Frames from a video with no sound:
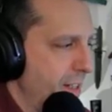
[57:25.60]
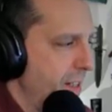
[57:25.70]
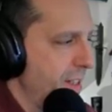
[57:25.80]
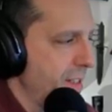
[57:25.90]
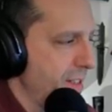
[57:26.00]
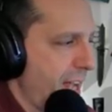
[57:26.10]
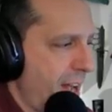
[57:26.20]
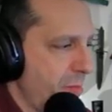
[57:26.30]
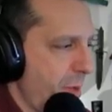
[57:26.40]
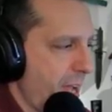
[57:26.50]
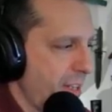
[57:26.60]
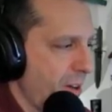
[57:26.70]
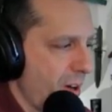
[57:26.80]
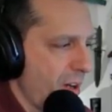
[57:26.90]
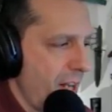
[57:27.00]
this has gotten
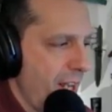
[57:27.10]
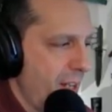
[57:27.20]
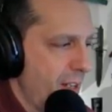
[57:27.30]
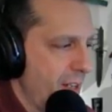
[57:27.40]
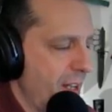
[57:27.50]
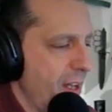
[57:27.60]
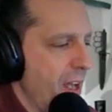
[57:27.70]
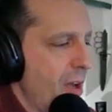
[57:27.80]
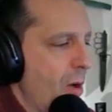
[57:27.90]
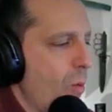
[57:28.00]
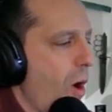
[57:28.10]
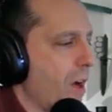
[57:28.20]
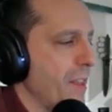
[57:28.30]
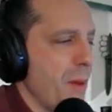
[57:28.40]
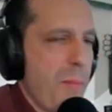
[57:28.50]
backyard and
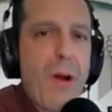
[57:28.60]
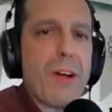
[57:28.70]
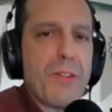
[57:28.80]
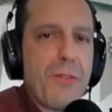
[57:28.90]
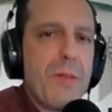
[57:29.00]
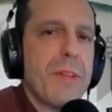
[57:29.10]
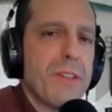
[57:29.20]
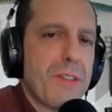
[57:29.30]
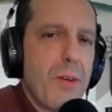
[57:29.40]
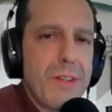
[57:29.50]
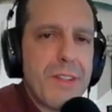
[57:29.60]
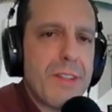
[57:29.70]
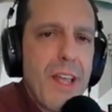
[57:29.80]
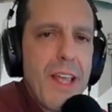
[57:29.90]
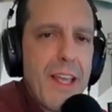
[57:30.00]
walk in the park treatment. So it's
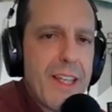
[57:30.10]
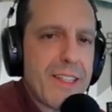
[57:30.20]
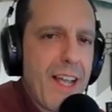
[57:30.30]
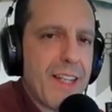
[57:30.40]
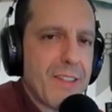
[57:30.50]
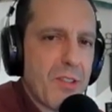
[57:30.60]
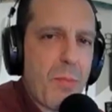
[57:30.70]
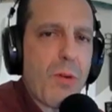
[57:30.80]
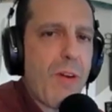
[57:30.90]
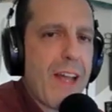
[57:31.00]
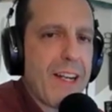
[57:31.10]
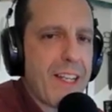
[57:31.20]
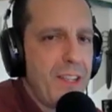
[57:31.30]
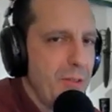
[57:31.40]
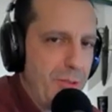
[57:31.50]
gotten sporadic
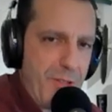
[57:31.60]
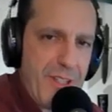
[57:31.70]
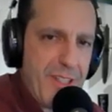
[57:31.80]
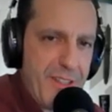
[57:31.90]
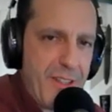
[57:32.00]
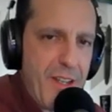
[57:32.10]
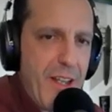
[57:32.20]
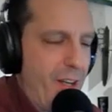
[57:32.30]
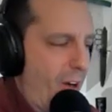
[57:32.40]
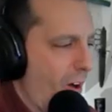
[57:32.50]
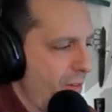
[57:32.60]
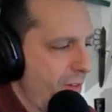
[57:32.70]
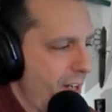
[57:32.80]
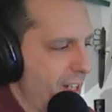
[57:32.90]
use in carving,